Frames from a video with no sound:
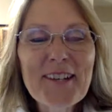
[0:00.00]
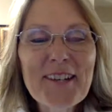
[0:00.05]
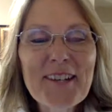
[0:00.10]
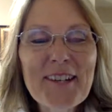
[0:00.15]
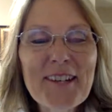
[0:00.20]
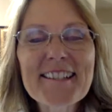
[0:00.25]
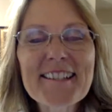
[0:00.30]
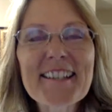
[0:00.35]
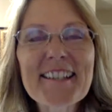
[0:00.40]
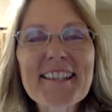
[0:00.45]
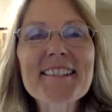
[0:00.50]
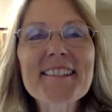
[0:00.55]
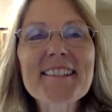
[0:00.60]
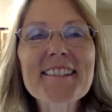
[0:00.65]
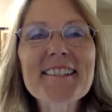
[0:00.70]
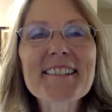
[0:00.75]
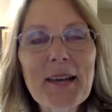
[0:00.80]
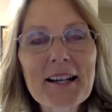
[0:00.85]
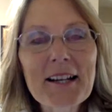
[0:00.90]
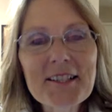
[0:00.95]
We exist
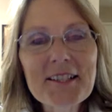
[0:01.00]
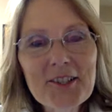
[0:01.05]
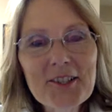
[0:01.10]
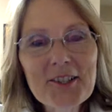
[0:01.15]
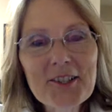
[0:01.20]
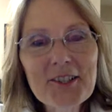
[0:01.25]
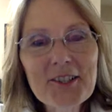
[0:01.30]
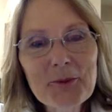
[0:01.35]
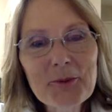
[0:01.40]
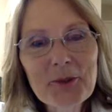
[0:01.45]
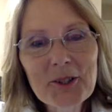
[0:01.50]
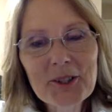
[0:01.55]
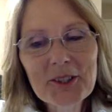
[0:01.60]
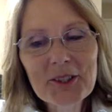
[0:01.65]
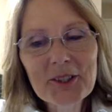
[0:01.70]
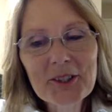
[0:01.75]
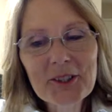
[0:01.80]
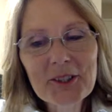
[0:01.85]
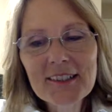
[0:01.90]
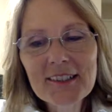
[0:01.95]
in a bacterial
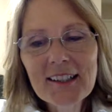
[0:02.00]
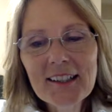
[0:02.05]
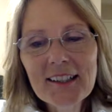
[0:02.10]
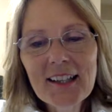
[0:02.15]
world,